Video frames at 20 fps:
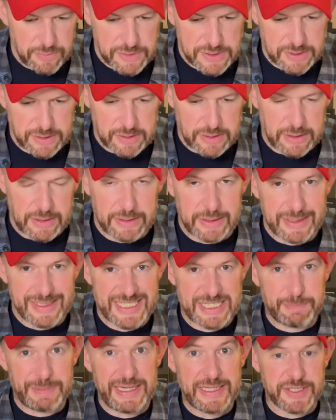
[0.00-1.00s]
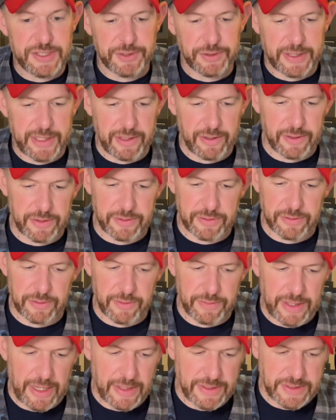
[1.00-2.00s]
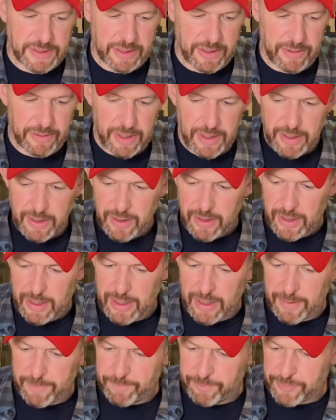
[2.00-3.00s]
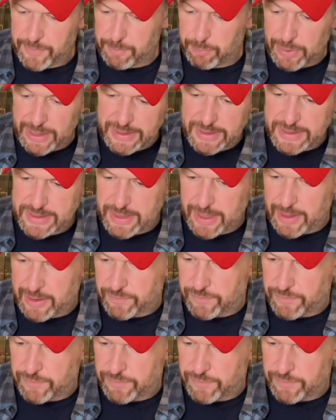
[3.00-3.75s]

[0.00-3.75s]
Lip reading: is a speedster character that Brett designed